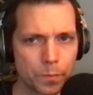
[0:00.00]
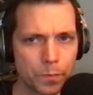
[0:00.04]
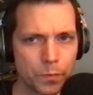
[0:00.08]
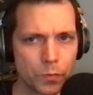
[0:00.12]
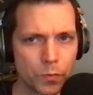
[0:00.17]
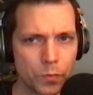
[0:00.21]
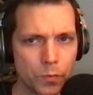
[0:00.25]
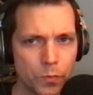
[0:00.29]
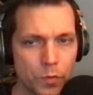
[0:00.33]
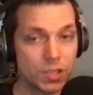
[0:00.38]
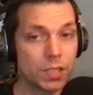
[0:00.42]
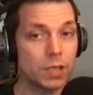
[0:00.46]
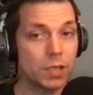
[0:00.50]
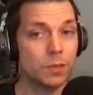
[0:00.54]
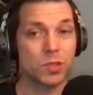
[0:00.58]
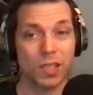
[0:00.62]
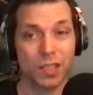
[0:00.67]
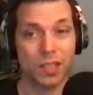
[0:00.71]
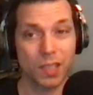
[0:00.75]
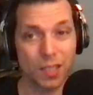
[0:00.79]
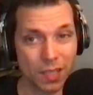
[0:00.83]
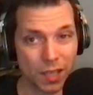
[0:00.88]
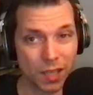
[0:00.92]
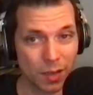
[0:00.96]
which seems
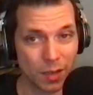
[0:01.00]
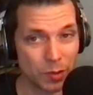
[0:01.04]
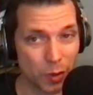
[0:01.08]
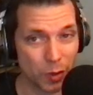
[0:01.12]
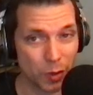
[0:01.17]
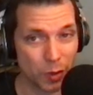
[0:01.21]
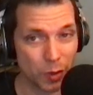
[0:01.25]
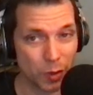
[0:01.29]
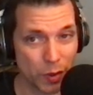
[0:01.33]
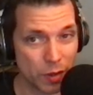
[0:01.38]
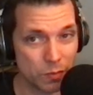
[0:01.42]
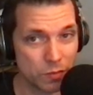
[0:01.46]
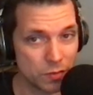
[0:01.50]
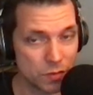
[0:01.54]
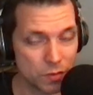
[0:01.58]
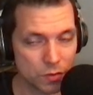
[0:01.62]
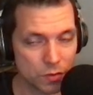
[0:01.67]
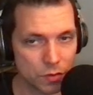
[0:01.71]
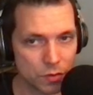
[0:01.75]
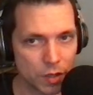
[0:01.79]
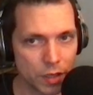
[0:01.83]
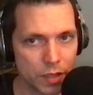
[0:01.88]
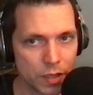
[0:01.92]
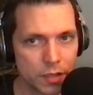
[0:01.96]
like a common theme,
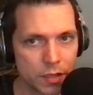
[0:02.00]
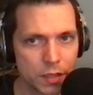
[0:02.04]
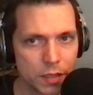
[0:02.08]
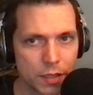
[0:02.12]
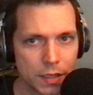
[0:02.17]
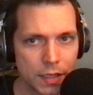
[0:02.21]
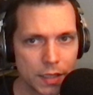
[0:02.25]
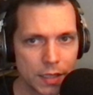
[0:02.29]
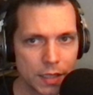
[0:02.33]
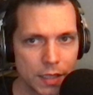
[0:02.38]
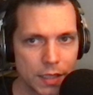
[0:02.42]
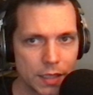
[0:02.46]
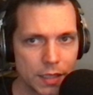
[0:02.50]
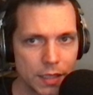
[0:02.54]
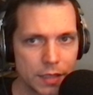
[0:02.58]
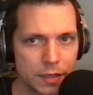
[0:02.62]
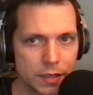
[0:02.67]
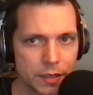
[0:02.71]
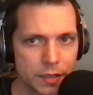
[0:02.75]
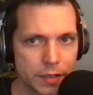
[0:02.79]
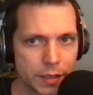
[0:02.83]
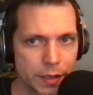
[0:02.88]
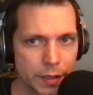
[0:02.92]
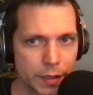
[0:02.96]
right,
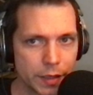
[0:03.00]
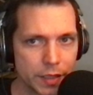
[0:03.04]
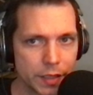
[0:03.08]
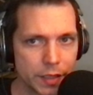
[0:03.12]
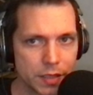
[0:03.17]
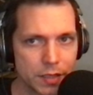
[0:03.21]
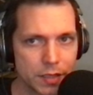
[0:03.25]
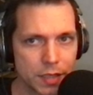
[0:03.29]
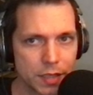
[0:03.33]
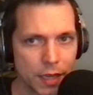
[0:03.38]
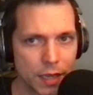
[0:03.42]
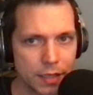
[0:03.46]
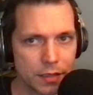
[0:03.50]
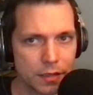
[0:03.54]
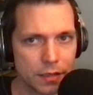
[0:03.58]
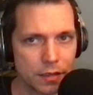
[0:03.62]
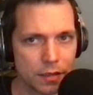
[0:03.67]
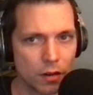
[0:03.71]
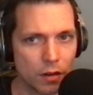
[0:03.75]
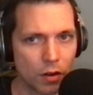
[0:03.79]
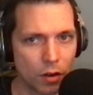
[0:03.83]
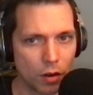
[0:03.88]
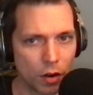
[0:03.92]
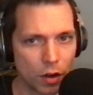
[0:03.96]
is this knight
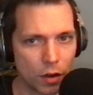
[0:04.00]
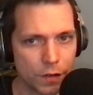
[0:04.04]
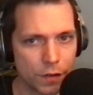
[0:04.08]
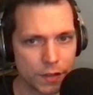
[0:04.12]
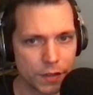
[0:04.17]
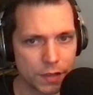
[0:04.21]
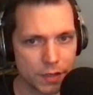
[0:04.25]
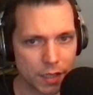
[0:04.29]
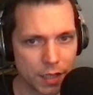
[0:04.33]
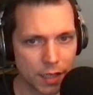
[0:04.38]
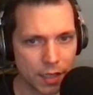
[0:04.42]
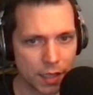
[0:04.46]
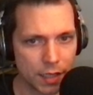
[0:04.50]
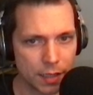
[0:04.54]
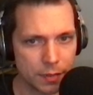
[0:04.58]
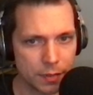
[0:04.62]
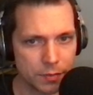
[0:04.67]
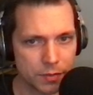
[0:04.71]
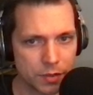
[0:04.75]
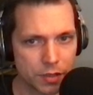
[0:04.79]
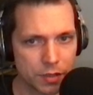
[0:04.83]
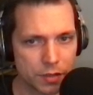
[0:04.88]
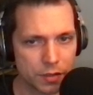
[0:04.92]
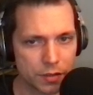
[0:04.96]

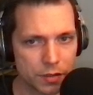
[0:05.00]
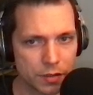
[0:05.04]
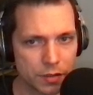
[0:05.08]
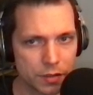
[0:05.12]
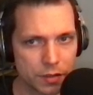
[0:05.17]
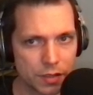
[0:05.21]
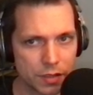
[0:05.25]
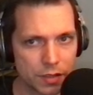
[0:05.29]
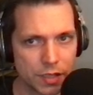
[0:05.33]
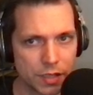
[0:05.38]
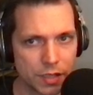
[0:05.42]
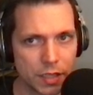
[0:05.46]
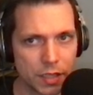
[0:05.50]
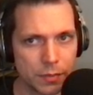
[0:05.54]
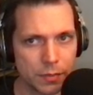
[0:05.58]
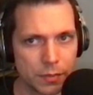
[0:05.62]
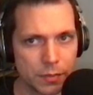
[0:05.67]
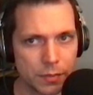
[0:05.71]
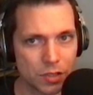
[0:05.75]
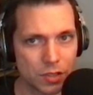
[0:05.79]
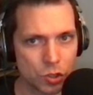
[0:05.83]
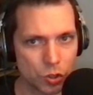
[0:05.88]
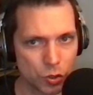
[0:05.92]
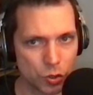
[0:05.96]
oftentimes seems
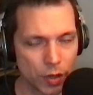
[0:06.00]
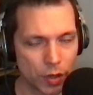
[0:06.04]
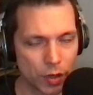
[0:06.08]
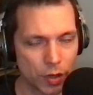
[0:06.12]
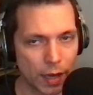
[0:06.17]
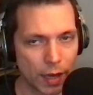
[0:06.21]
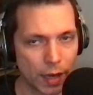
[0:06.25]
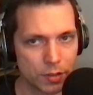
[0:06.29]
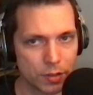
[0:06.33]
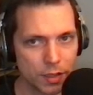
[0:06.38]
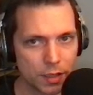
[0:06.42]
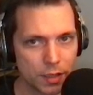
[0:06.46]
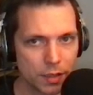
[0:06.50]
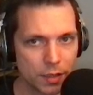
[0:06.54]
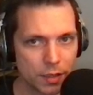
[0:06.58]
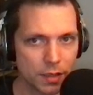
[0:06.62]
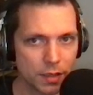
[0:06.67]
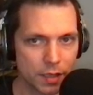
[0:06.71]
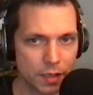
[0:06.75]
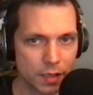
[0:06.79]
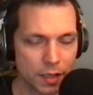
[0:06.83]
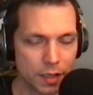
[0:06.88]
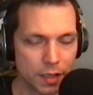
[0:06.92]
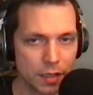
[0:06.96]
trapped
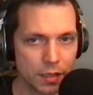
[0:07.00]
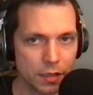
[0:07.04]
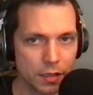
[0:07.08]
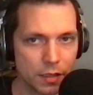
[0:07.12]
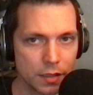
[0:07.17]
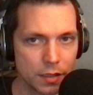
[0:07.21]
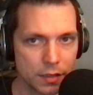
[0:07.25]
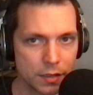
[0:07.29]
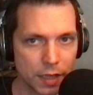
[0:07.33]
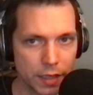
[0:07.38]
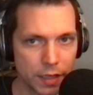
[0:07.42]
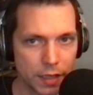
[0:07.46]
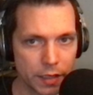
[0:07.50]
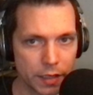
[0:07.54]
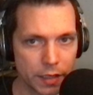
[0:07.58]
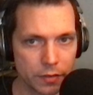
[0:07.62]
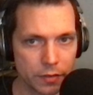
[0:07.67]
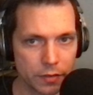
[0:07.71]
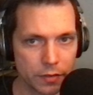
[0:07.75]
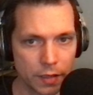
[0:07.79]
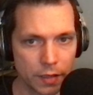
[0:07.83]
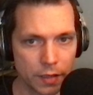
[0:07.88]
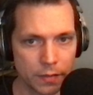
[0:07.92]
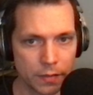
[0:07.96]
because the king can take it,
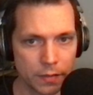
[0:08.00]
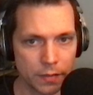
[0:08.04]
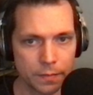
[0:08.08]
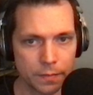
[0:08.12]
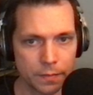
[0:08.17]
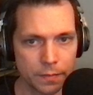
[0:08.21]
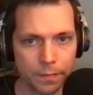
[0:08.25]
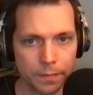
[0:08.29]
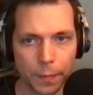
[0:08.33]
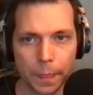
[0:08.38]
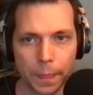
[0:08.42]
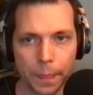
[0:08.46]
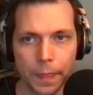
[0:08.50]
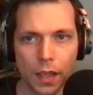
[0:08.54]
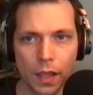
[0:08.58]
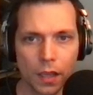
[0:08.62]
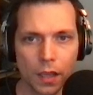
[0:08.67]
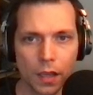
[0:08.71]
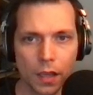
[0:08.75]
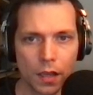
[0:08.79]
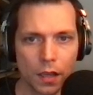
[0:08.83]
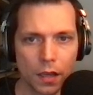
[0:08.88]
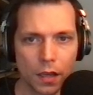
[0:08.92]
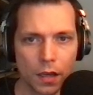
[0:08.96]
right?
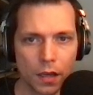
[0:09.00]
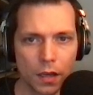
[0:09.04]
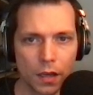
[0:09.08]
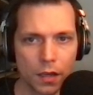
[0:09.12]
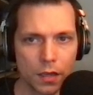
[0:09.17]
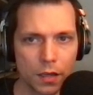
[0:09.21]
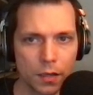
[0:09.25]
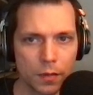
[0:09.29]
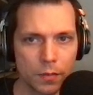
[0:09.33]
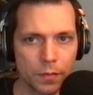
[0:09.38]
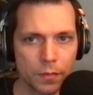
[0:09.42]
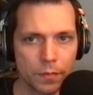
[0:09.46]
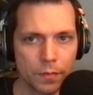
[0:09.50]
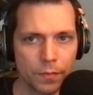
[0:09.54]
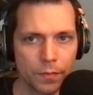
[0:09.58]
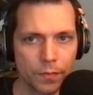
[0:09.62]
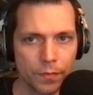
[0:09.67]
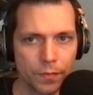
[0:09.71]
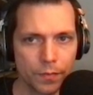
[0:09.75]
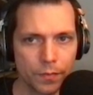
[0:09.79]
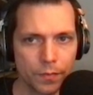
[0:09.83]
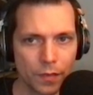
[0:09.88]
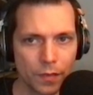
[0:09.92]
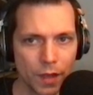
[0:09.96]
And
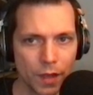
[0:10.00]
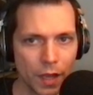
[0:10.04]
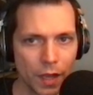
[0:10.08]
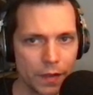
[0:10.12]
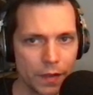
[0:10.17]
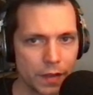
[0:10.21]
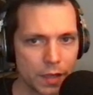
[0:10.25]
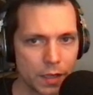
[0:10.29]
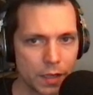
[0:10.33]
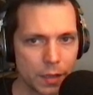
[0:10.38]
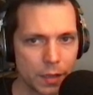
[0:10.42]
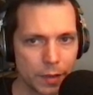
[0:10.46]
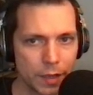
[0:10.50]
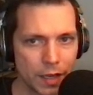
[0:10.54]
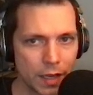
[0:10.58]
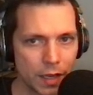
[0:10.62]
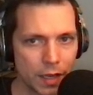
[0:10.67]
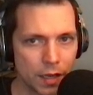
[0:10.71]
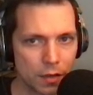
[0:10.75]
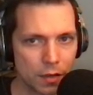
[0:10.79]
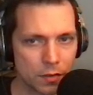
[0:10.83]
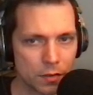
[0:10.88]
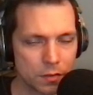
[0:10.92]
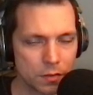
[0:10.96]
then coming
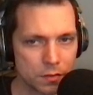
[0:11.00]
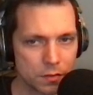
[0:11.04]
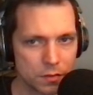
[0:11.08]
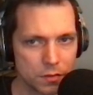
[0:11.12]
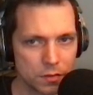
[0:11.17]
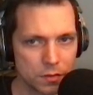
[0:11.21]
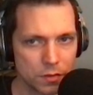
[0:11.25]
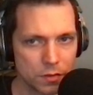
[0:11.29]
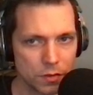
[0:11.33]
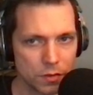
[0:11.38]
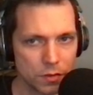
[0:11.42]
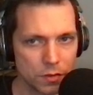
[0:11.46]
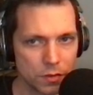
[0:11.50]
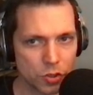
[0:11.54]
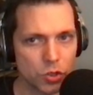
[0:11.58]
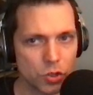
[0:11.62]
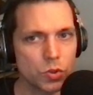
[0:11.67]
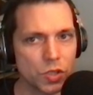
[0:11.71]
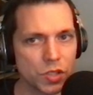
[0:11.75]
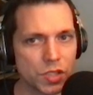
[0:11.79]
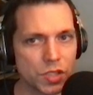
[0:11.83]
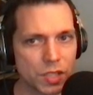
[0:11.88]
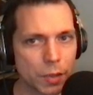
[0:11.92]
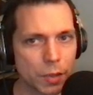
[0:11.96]
out, there's
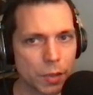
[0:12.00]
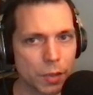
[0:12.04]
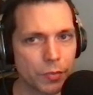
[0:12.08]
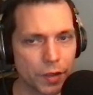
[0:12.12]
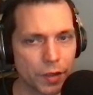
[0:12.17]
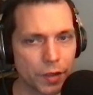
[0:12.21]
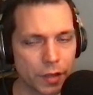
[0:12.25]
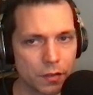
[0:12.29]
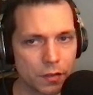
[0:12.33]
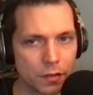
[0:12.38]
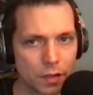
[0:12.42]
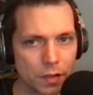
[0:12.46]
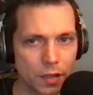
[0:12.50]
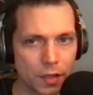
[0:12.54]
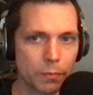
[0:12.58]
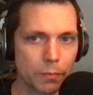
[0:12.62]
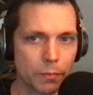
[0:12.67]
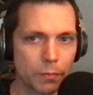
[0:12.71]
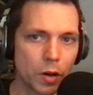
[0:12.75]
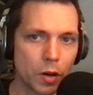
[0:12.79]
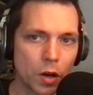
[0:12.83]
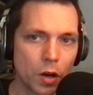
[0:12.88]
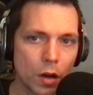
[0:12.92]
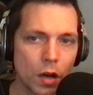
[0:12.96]
usually something like a
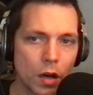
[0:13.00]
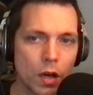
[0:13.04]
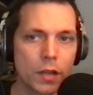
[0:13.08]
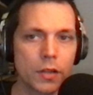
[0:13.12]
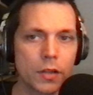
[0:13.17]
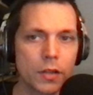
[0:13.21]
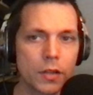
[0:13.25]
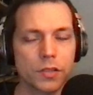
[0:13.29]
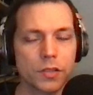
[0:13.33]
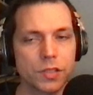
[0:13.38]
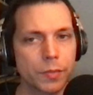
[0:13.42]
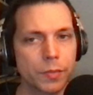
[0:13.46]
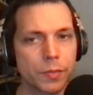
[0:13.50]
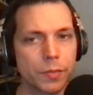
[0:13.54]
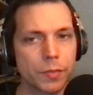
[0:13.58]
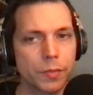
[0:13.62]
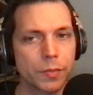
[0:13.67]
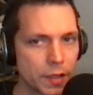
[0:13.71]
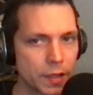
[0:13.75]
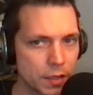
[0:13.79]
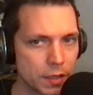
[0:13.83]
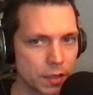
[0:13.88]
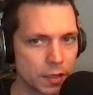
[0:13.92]
pawn or something that